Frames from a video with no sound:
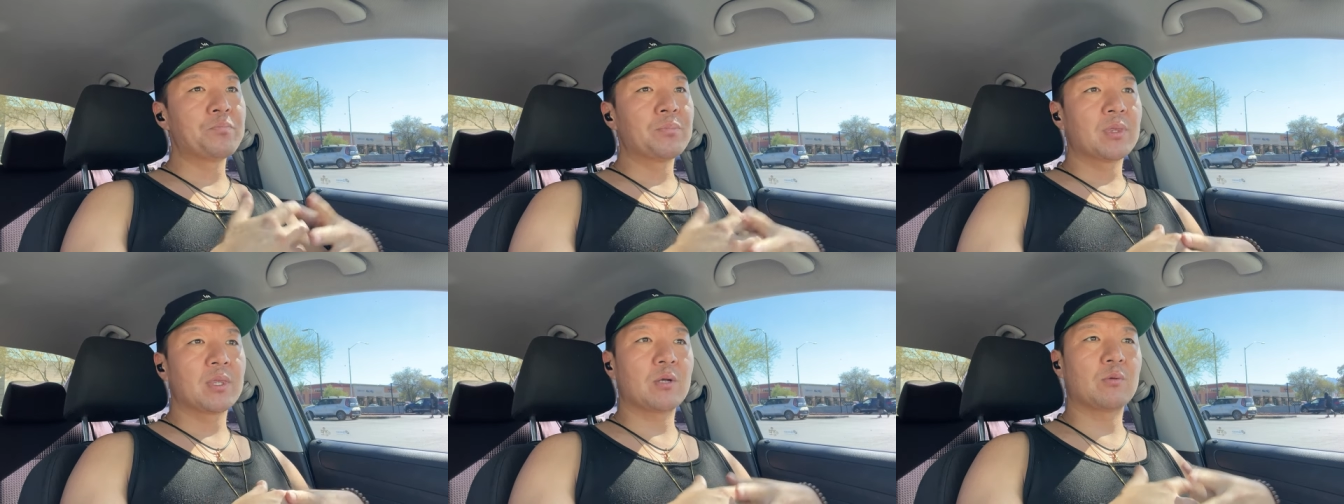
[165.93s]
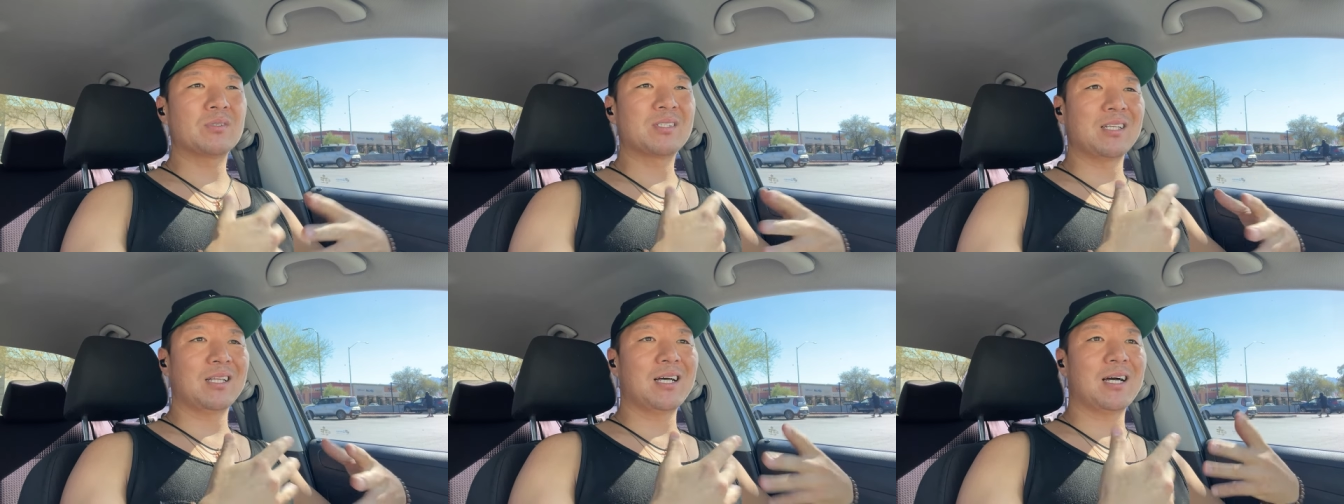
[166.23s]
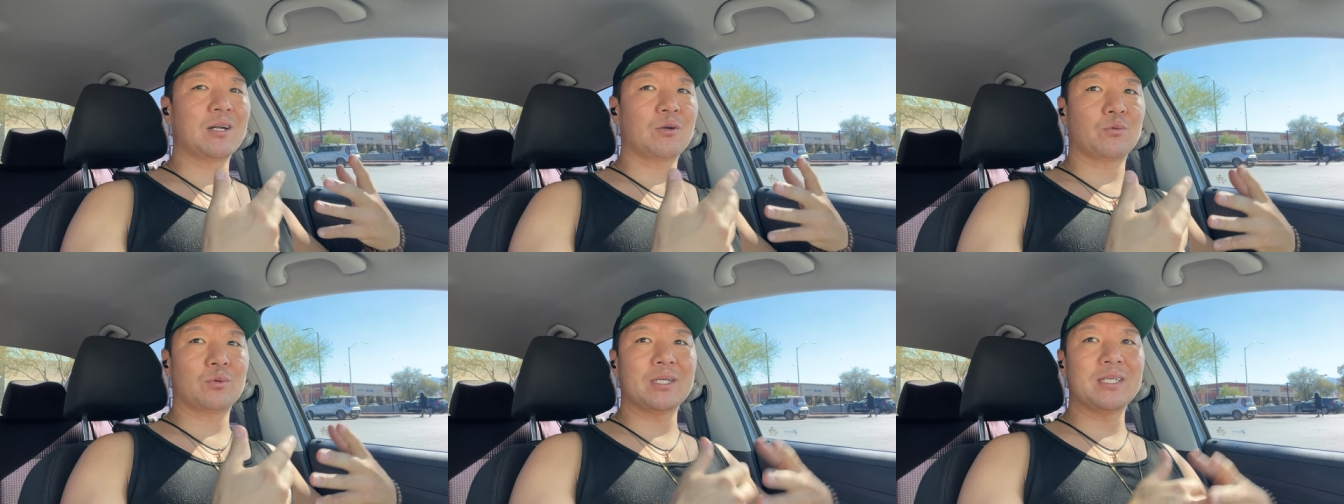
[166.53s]
there was a
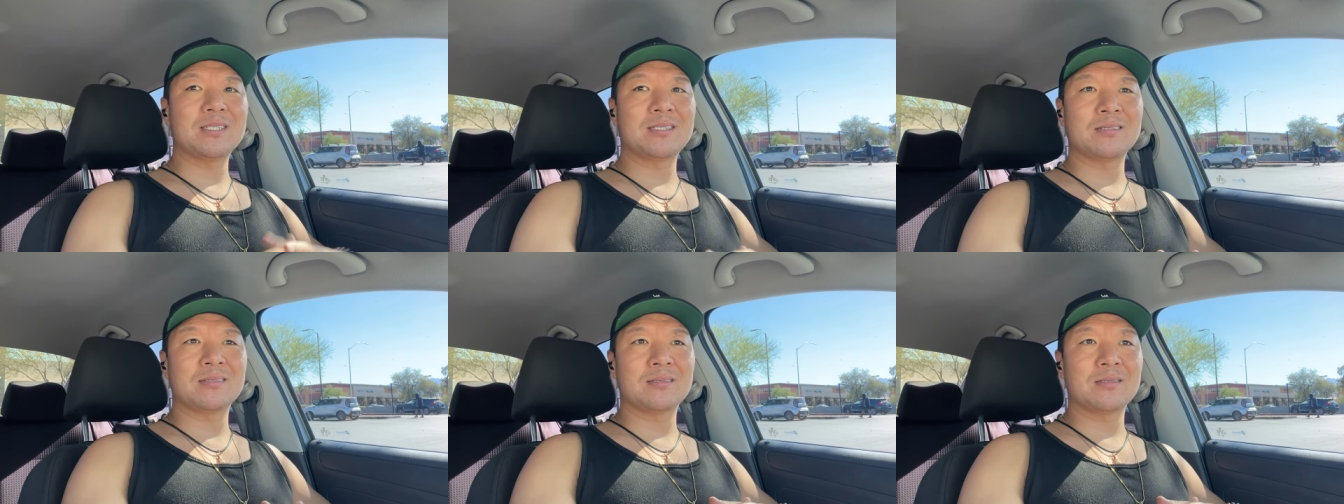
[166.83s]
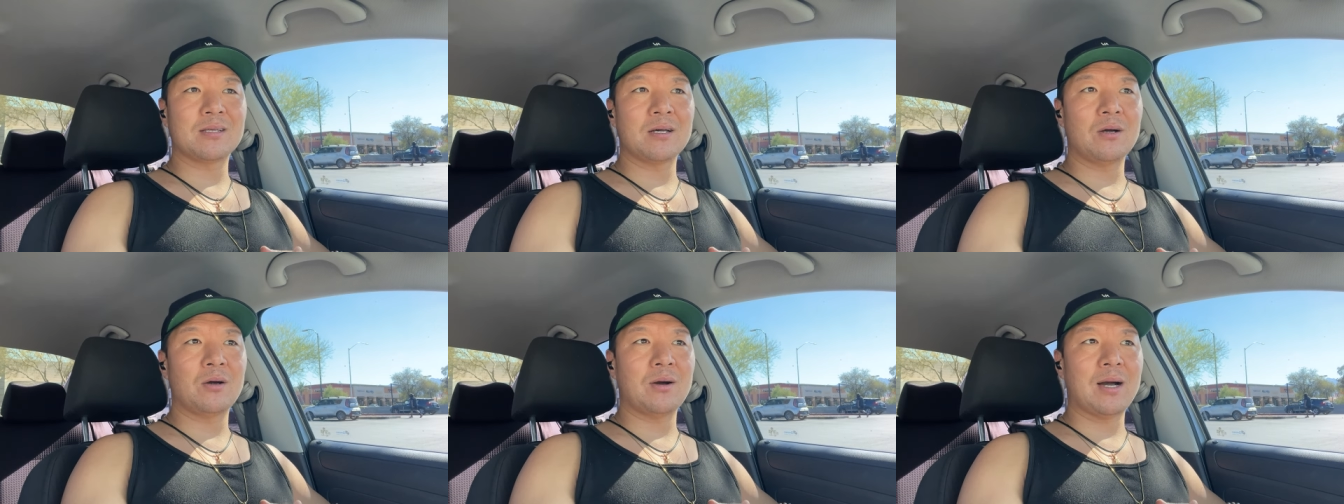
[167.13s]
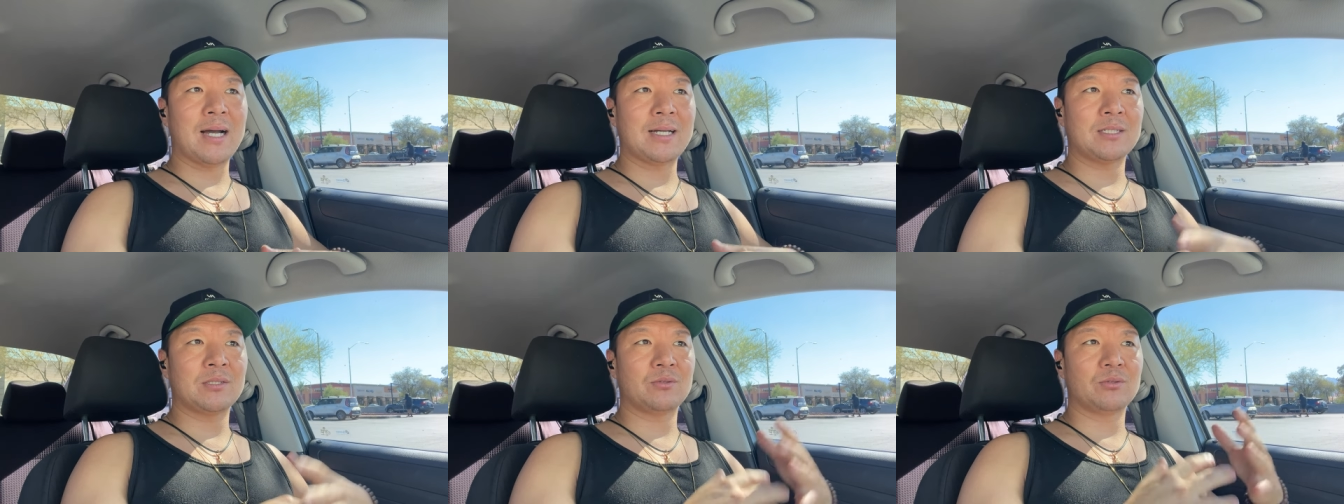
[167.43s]
lot of reasons though.
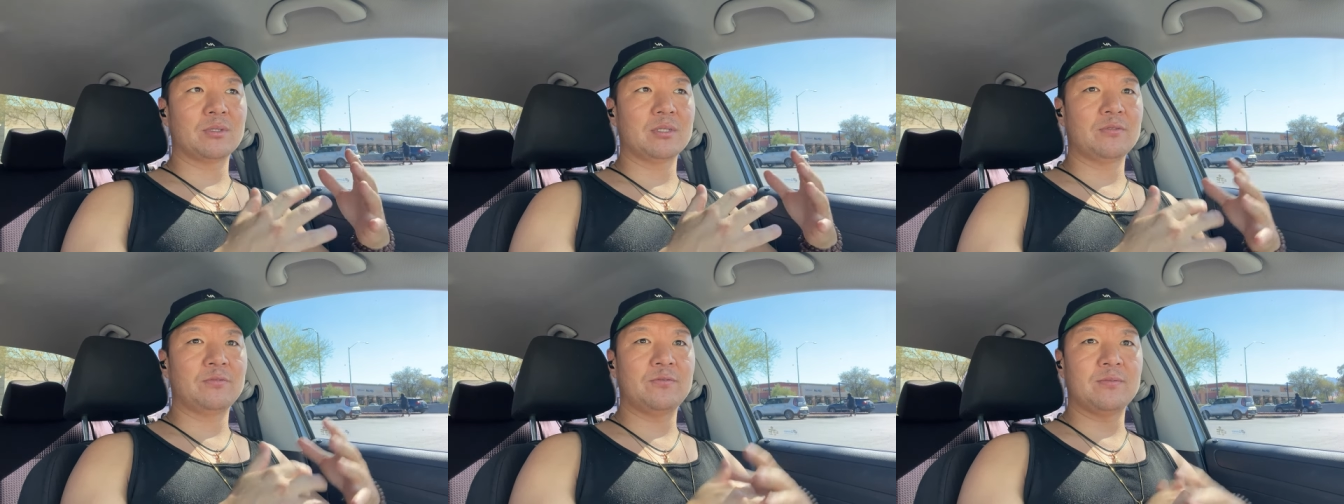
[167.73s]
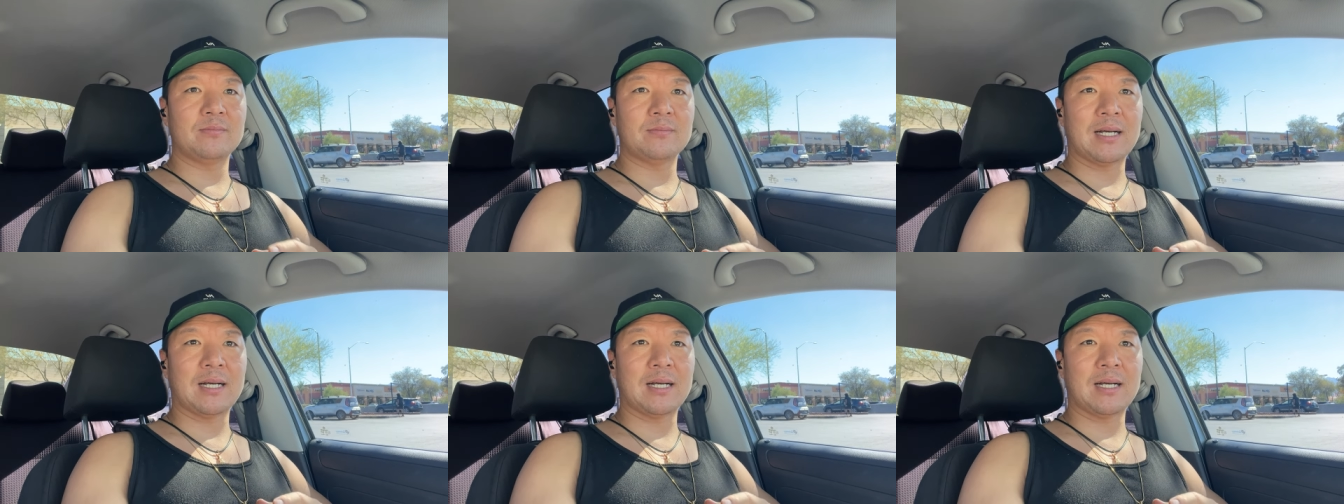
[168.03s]
I didn't really,